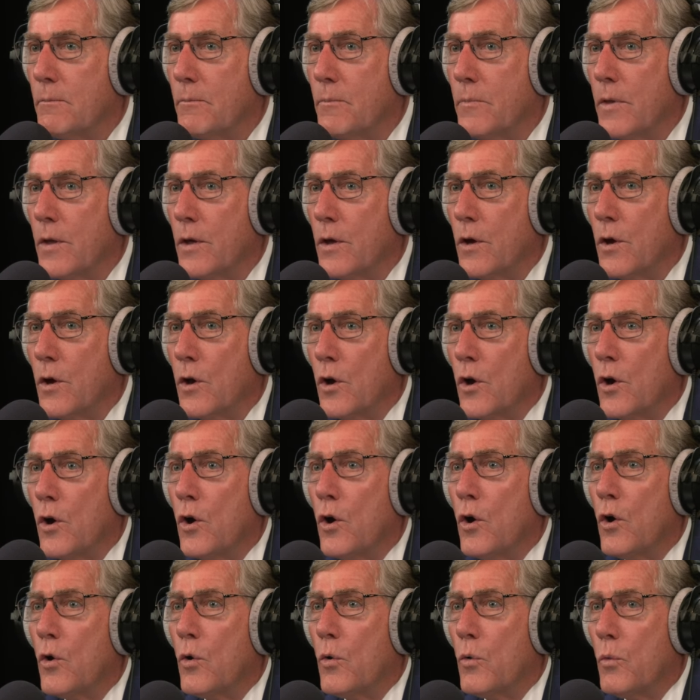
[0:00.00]
Oh, interesting.
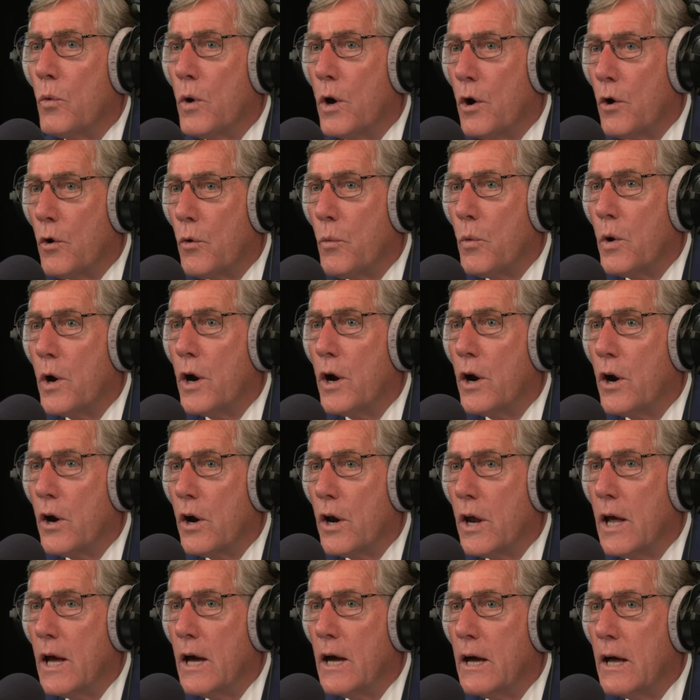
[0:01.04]
Yeah, yeah, where, okay. Where
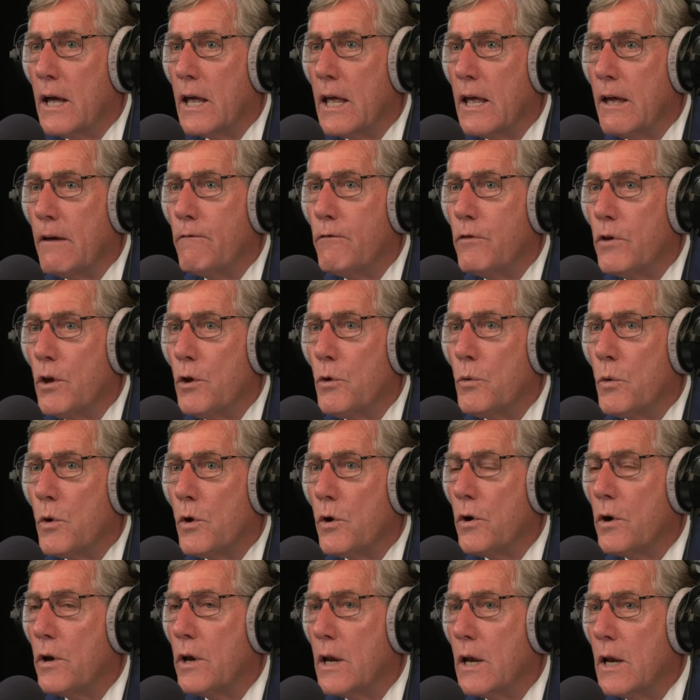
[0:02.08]
uh, if you
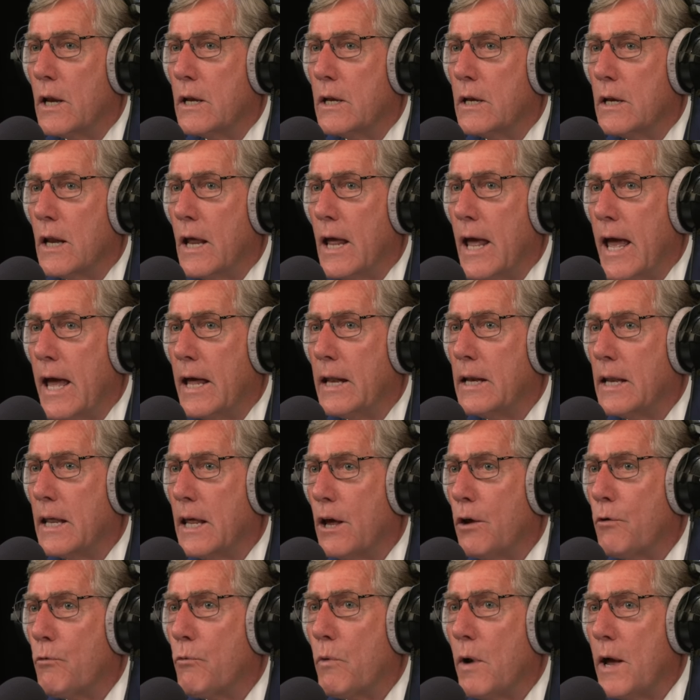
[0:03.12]
were, and
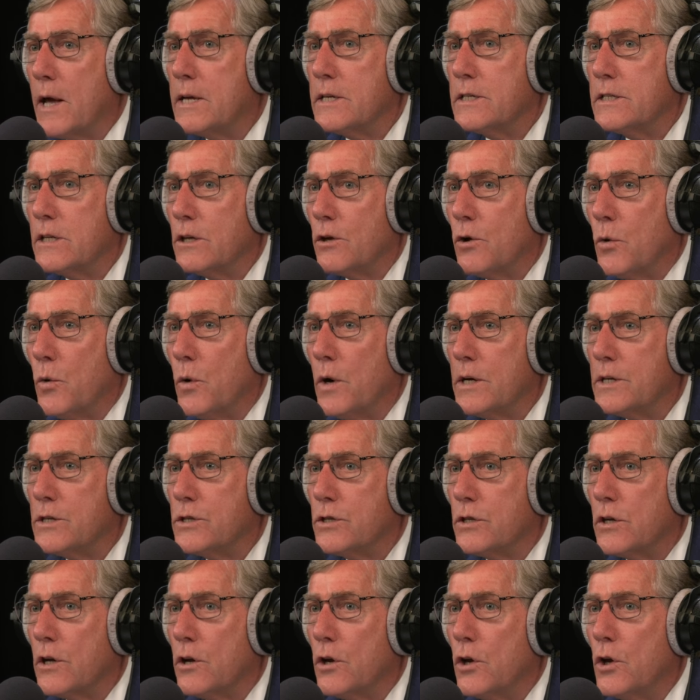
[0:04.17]
it raised the
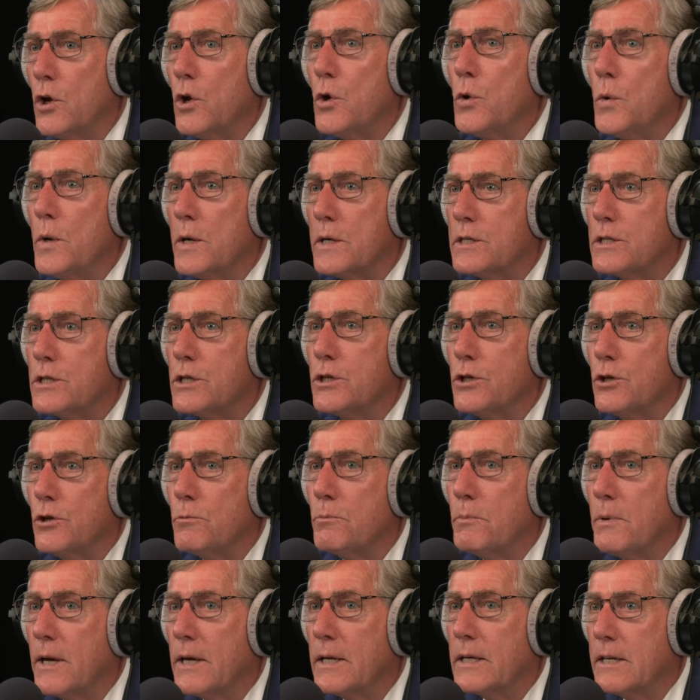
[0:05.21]
question, who is too
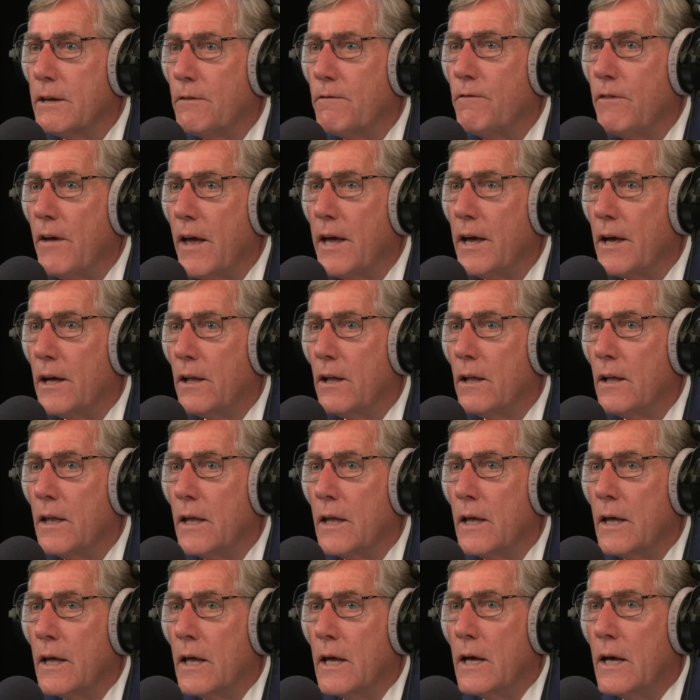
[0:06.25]
big to fail?
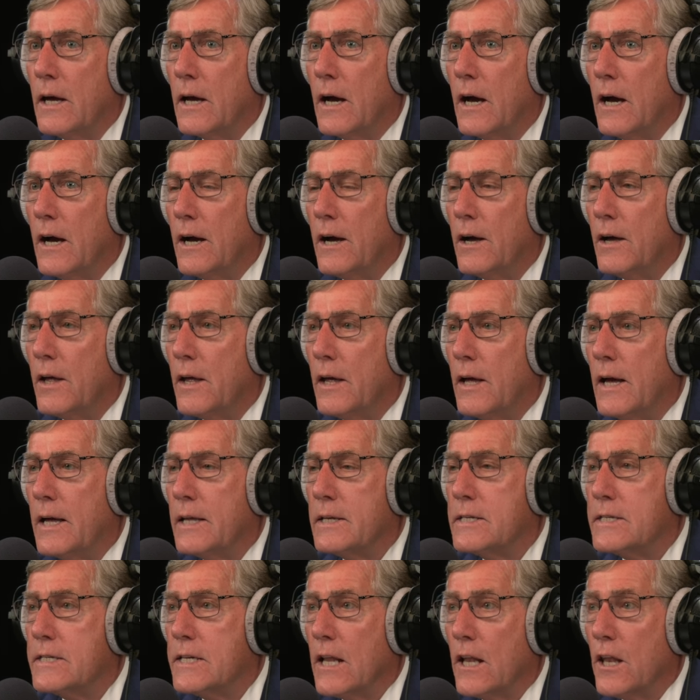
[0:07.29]
Uh,
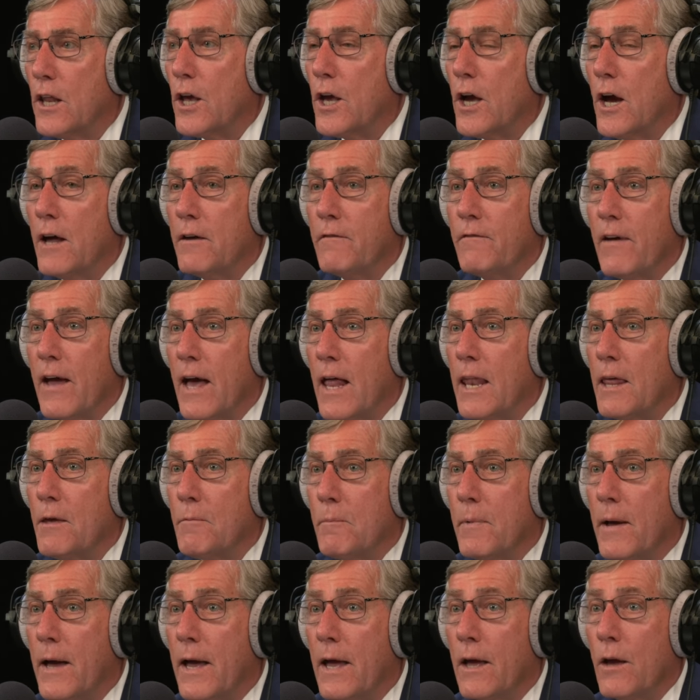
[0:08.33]
and Silicon Valley
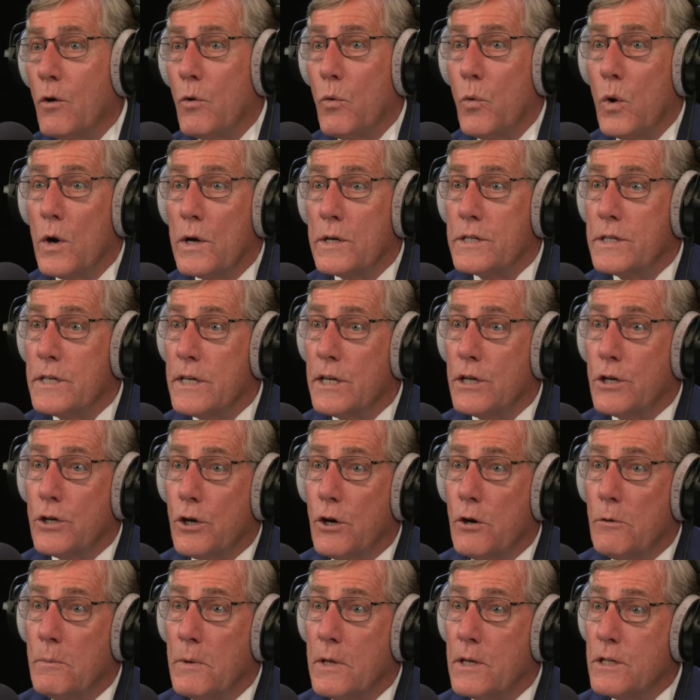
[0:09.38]
Bank was
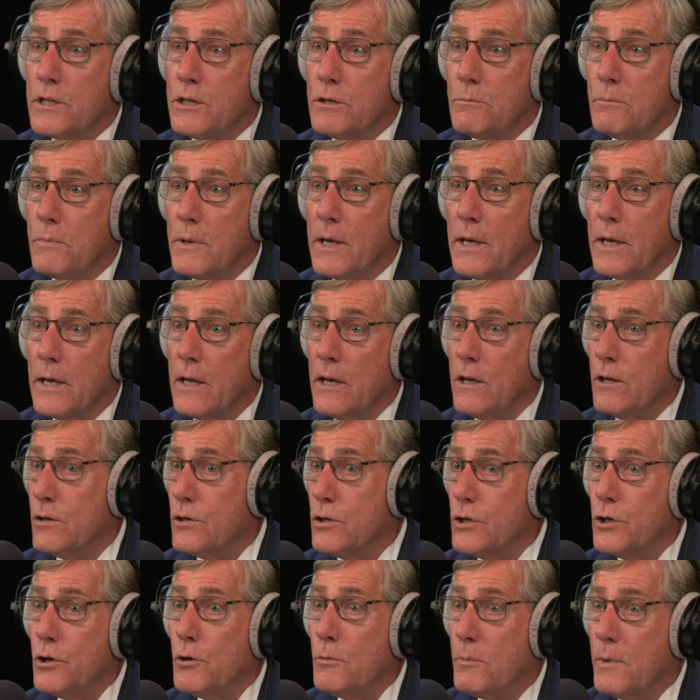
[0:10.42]
determined to be
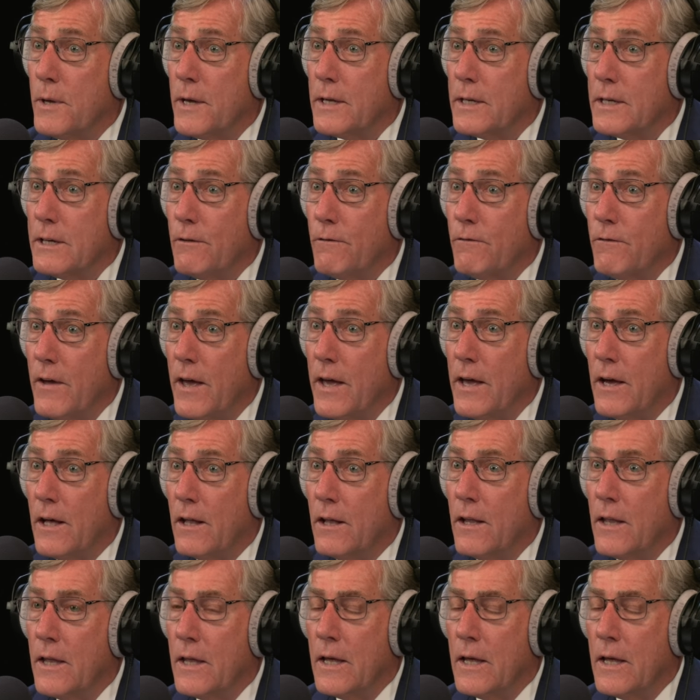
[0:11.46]
too big to fail.